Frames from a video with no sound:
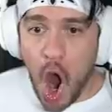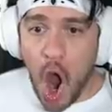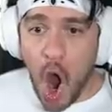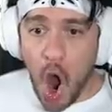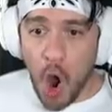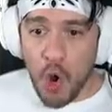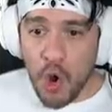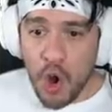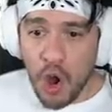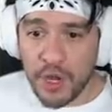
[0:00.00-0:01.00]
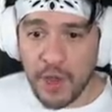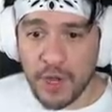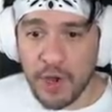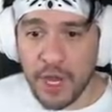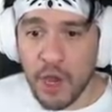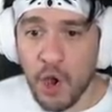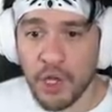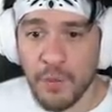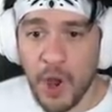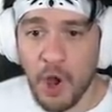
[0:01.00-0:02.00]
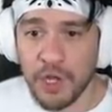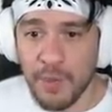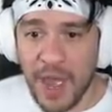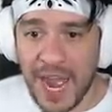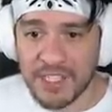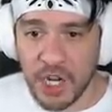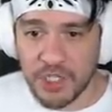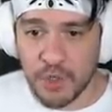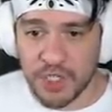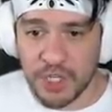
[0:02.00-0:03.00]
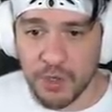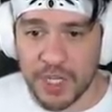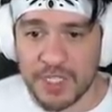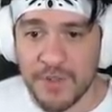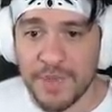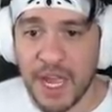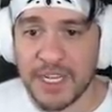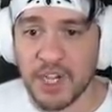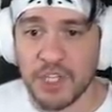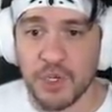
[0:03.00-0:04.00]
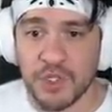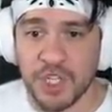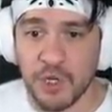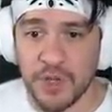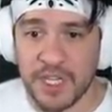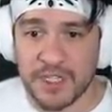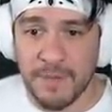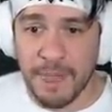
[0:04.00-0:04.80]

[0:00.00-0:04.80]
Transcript: Oh! Okay, okay, okay, hold up, hold up. I saw Juicy do this. I saw Juicy do this.